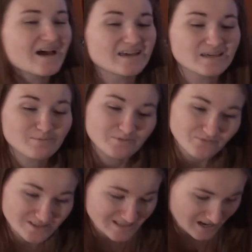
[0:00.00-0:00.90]
I am a
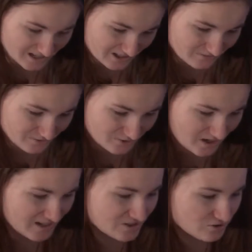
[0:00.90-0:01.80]
photographer.
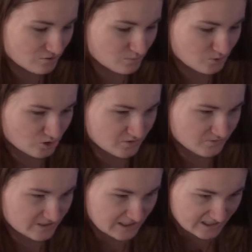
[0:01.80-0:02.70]
I do more
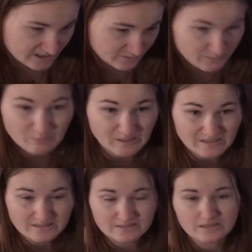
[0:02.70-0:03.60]
photography
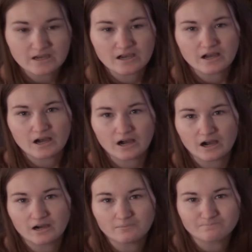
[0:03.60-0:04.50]
based.
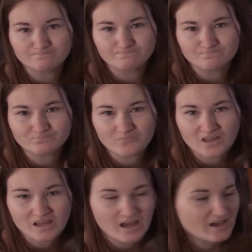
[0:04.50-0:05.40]
Um,
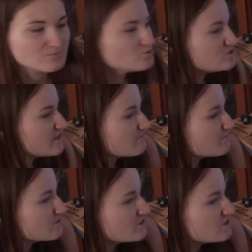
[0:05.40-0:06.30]
I would
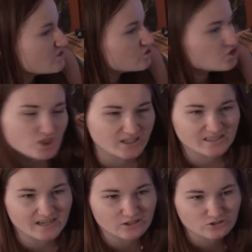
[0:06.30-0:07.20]
definitely check
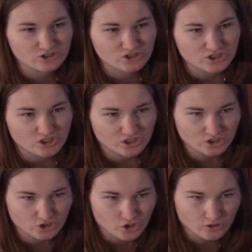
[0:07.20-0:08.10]
it out.
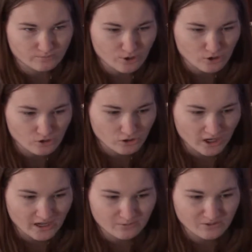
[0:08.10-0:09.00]
It's called Polo.
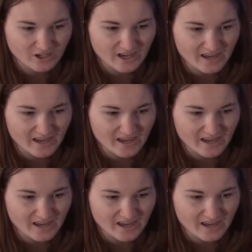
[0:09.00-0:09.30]
I would